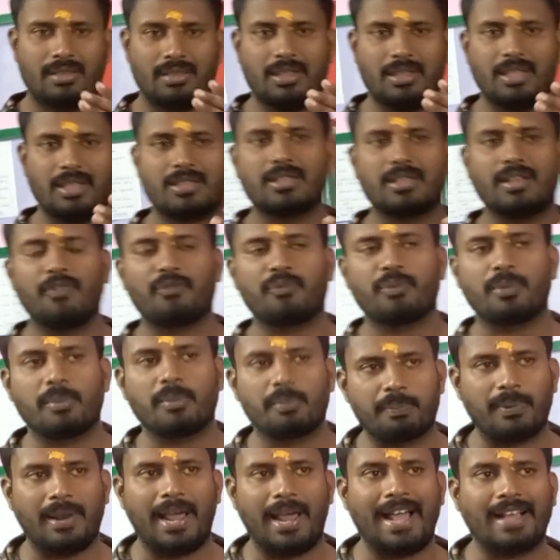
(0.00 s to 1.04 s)
This
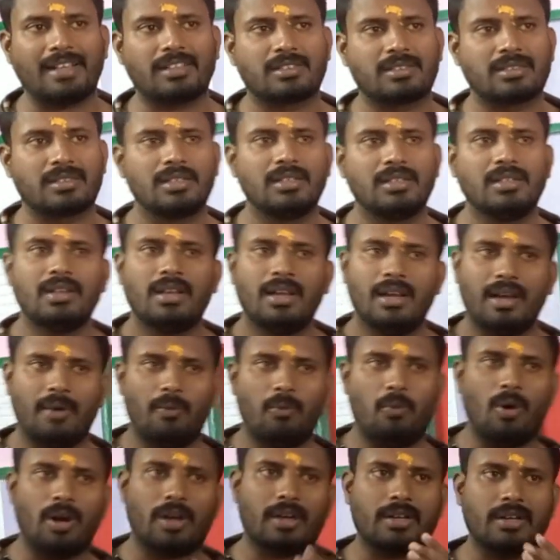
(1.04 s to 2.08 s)
Planck's
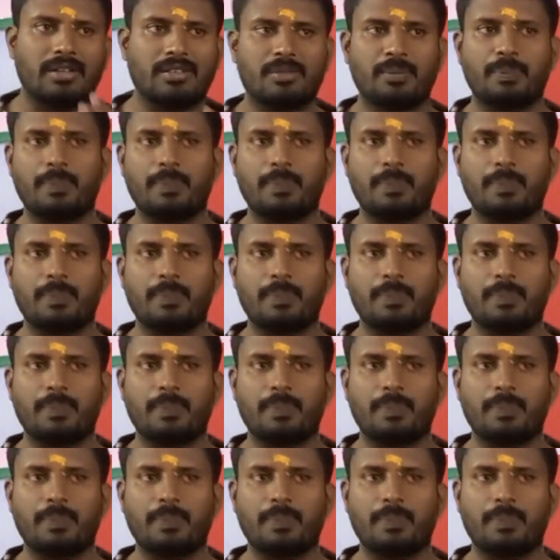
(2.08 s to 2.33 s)
work.